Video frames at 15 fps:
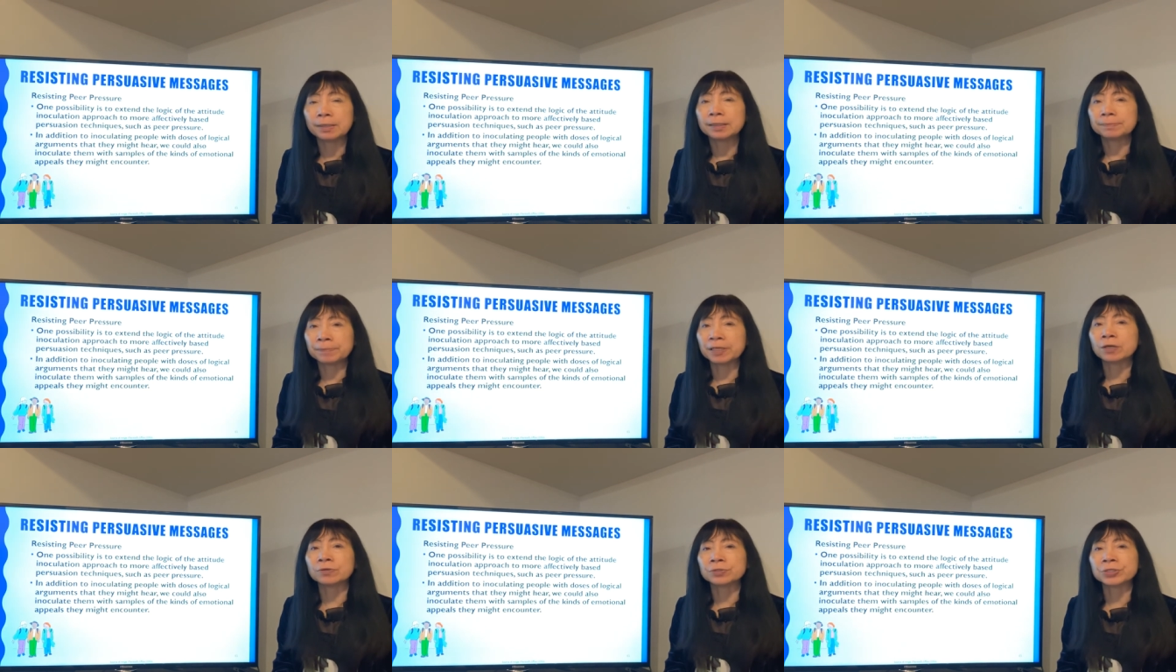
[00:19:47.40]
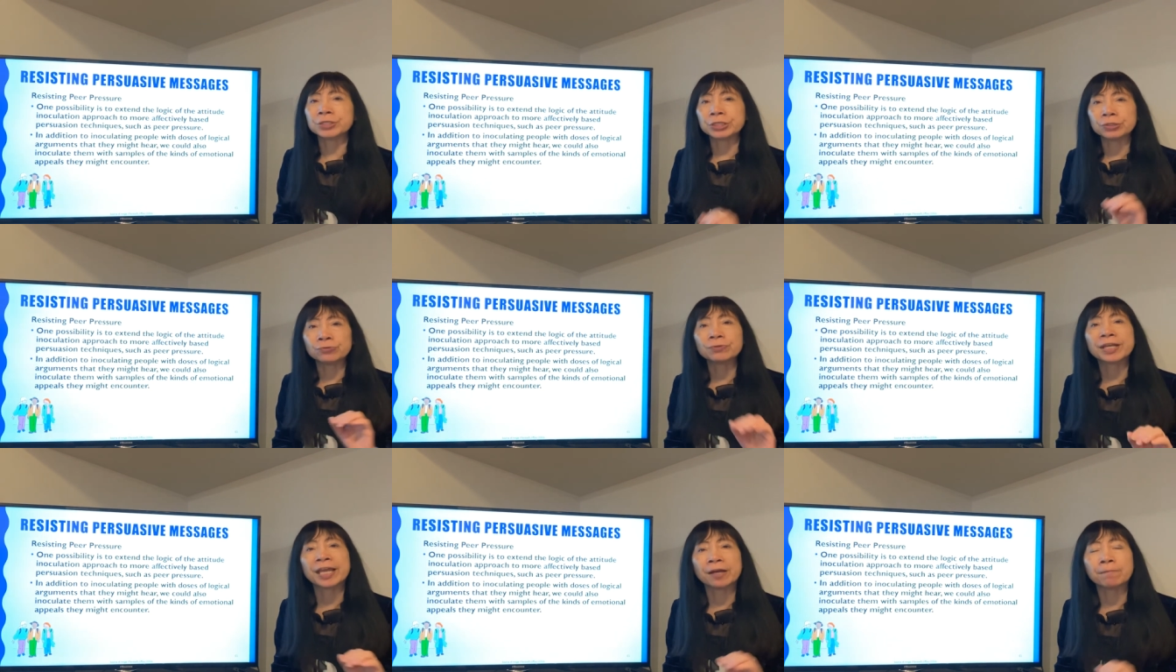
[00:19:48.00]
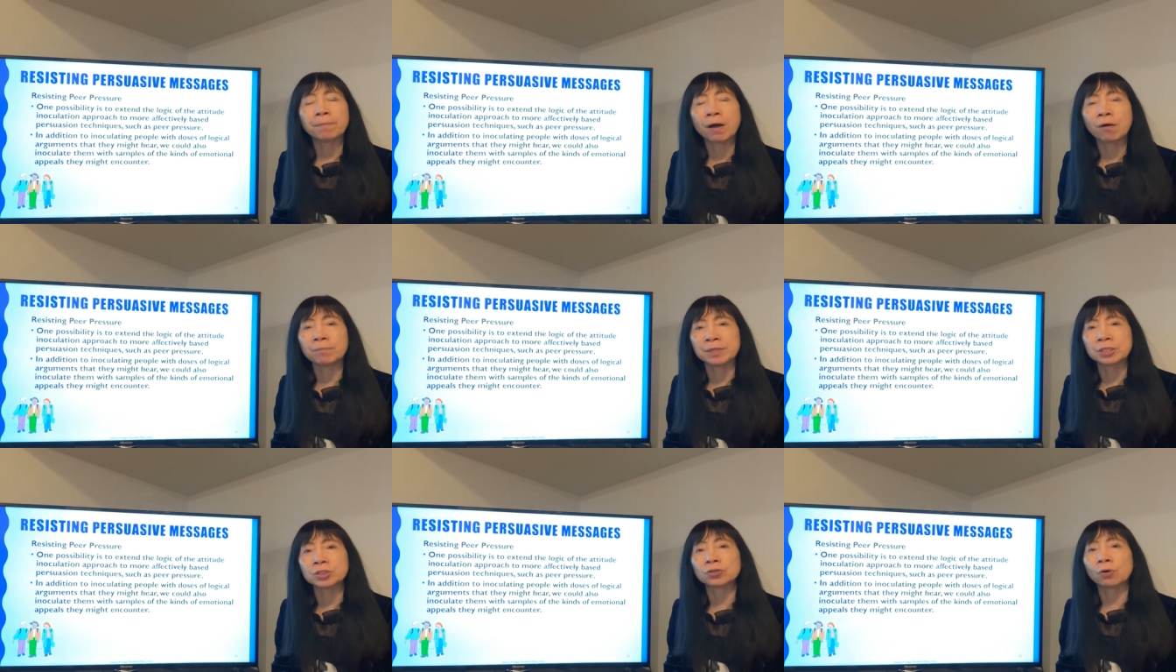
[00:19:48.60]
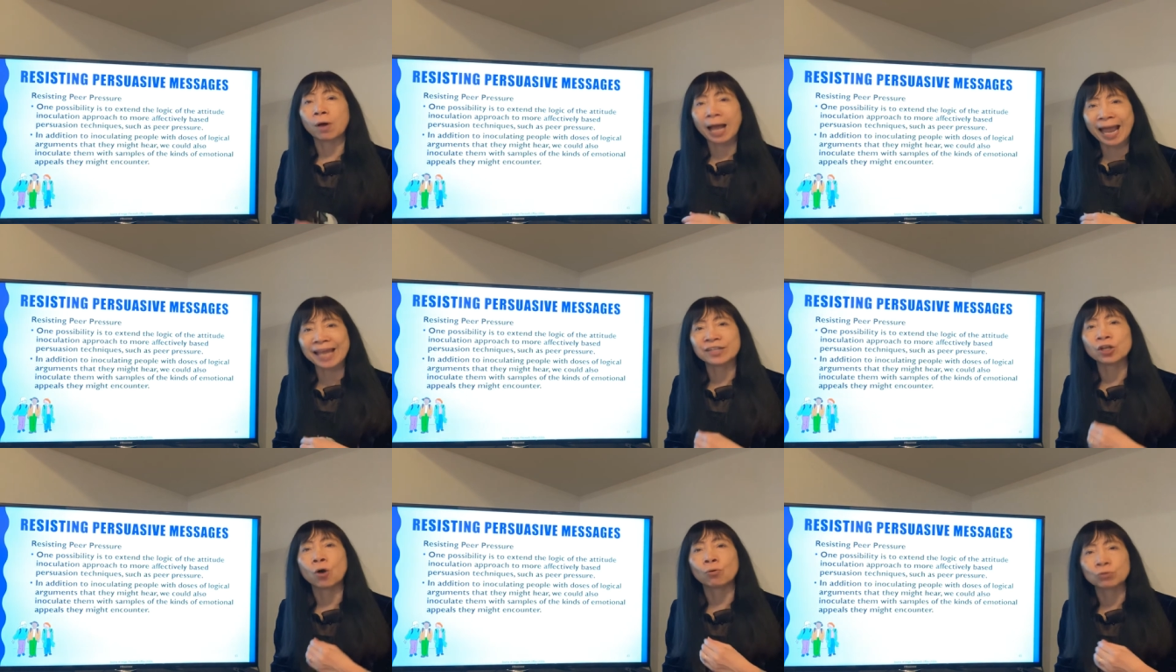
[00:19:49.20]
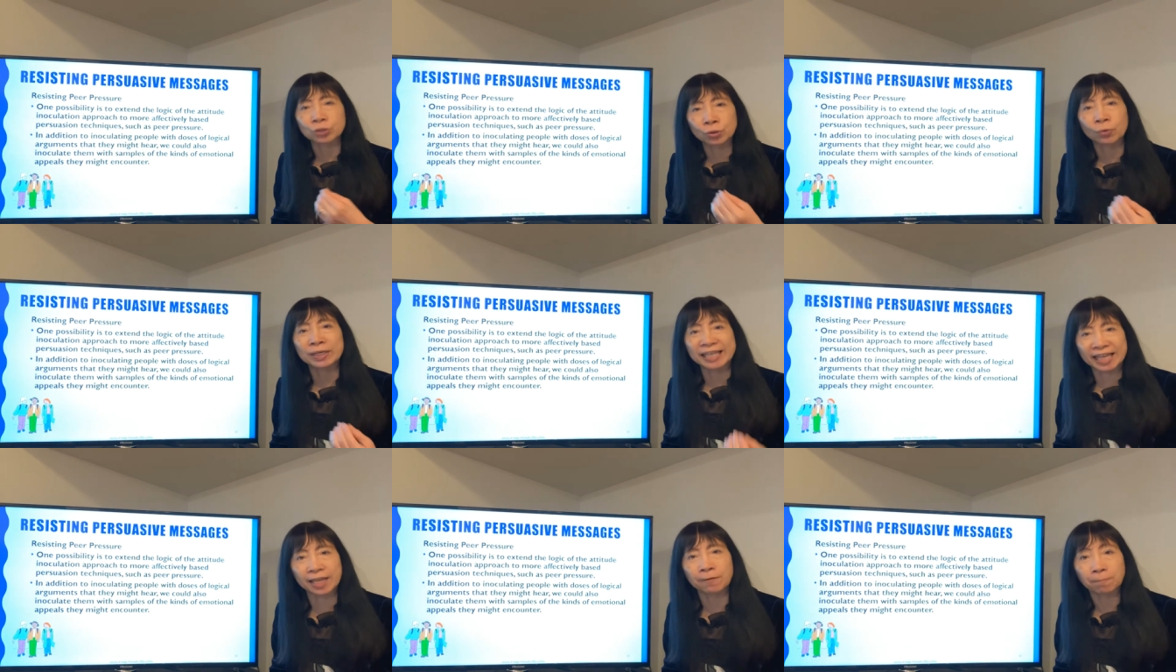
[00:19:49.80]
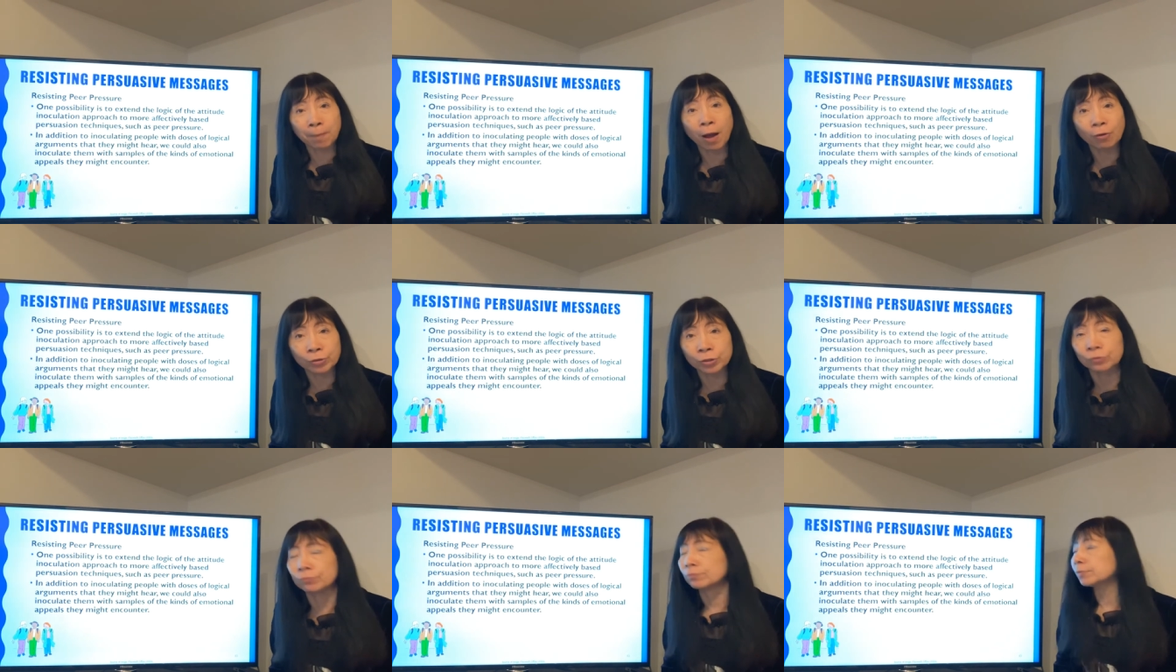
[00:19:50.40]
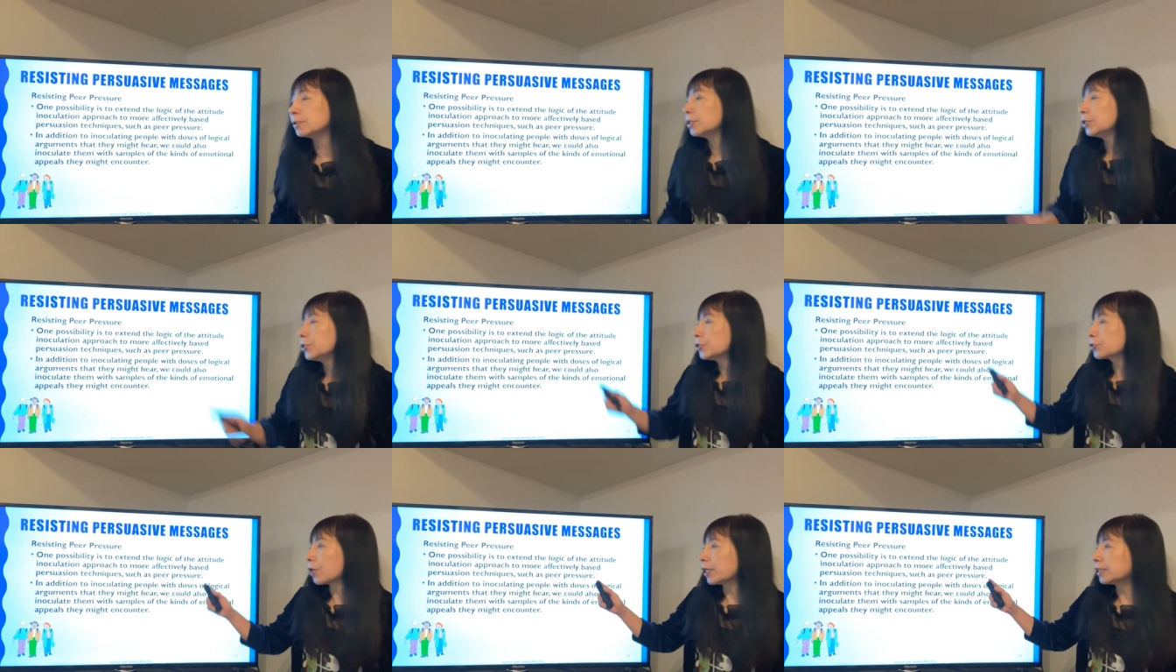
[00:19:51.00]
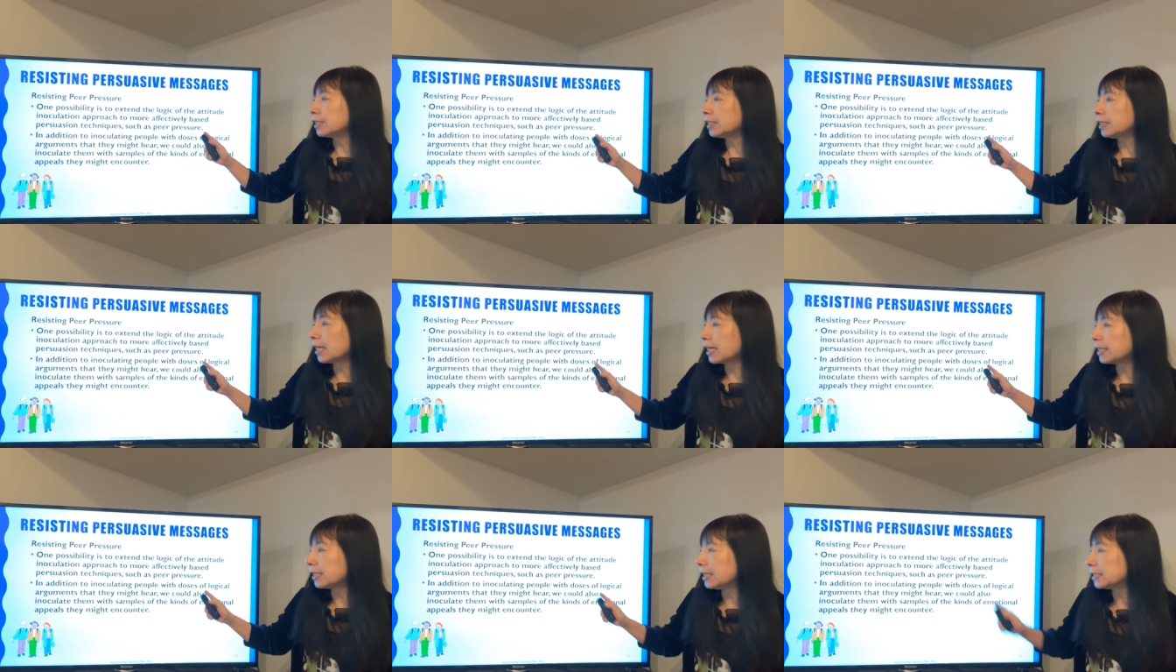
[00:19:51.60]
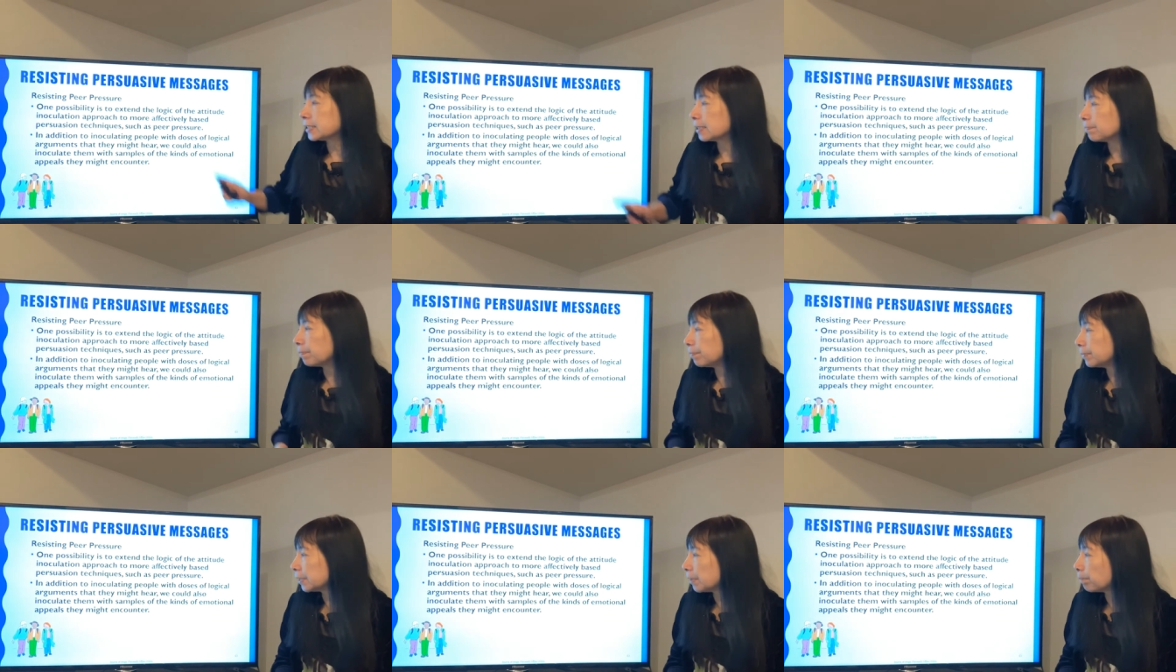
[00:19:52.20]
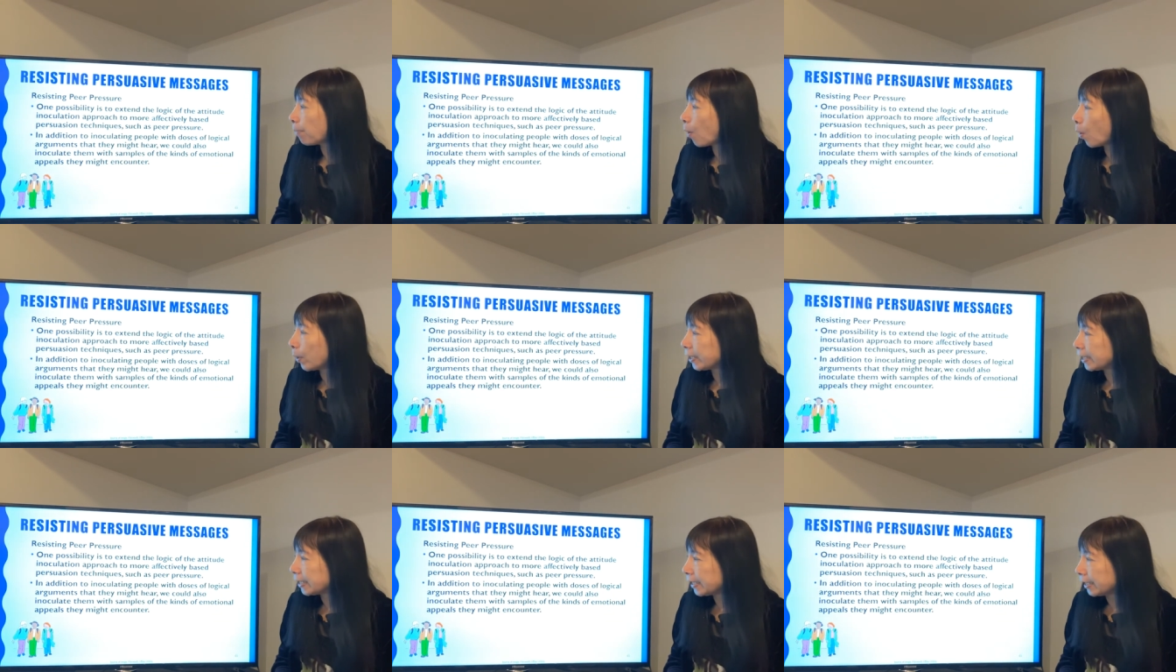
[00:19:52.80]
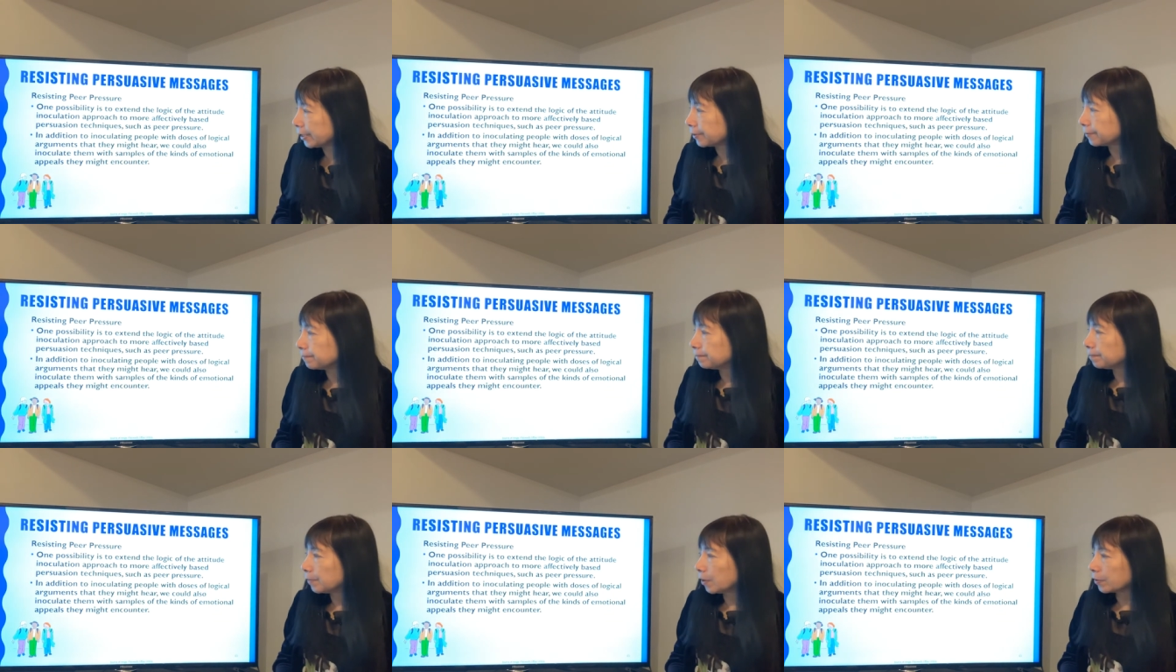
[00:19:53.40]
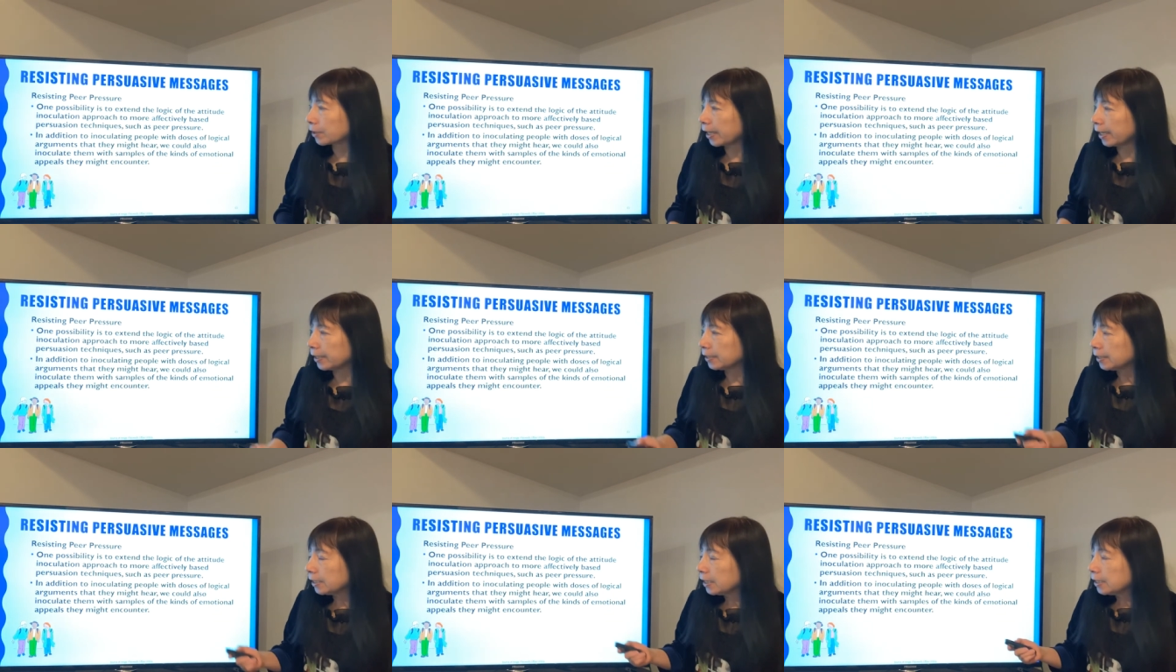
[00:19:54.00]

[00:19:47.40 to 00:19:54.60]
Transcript: because you care about me, so I also care about you. So I think that is the, the point here, okay?